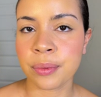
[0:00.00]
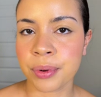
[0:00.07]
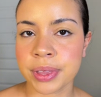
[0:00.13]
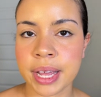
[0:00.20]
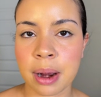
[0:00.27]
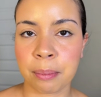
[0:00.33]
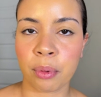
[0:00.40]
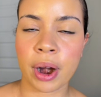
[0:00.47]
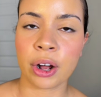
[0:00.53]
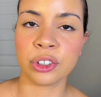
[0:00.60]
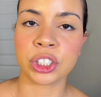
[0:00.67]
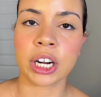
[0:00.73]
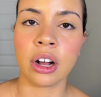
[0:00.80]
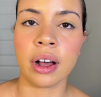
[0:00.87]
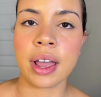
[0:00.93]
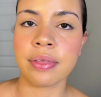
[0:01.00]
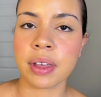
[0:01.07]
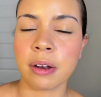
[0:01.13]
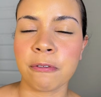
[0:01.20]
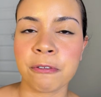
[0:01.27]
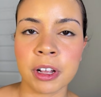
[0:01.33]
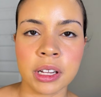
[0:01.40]
with that brow gel and
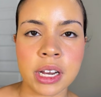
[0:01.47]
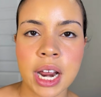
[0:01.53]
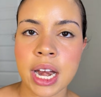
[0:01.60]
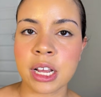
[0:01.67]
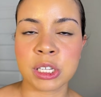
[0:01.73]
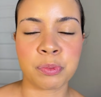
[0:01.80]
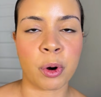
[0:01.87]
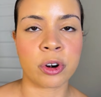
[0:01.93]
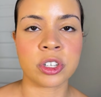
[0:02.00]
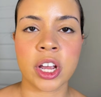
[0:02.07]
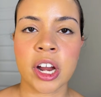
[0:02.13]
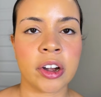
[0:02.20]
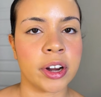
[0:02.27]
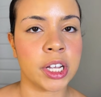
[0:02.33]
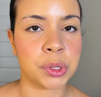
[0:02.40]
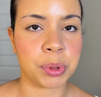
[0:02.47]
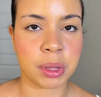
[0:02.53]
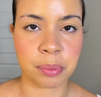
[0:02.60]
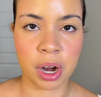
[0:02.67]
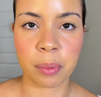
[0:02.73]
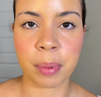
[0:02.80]
then fill in any sparse areas with the brow